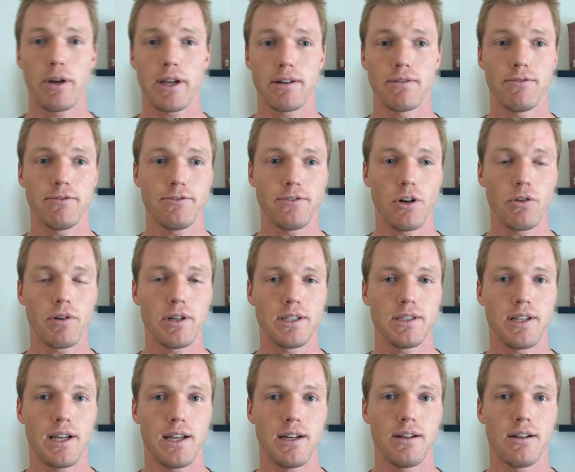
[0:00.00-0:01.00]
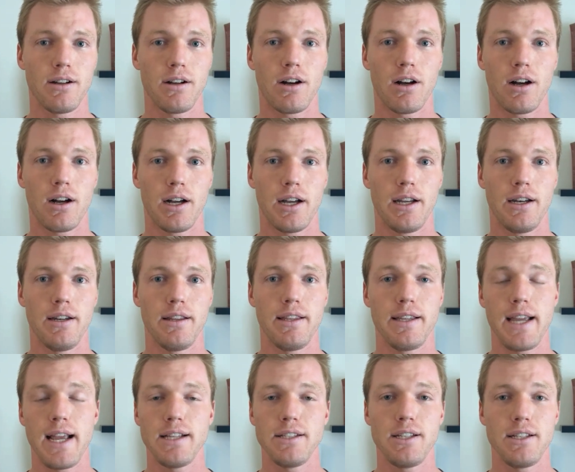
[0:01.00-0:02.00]
we can focus in on
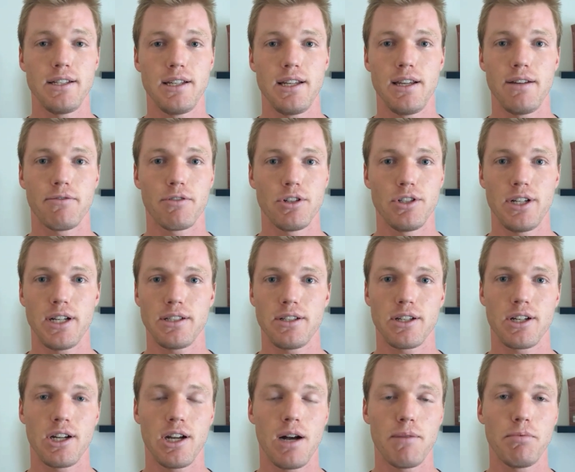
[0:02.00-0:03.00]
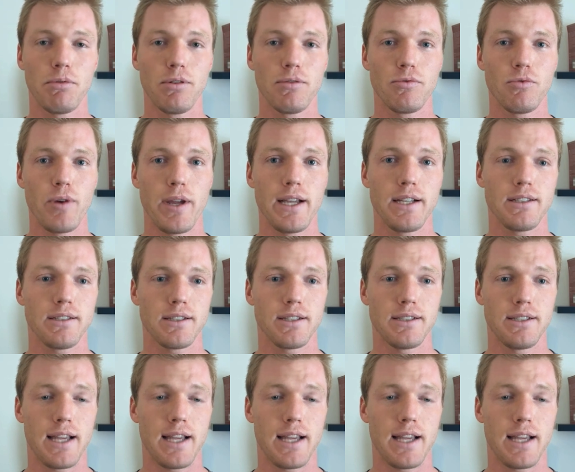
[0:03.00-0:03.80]
the ACT for just a couple of weeks,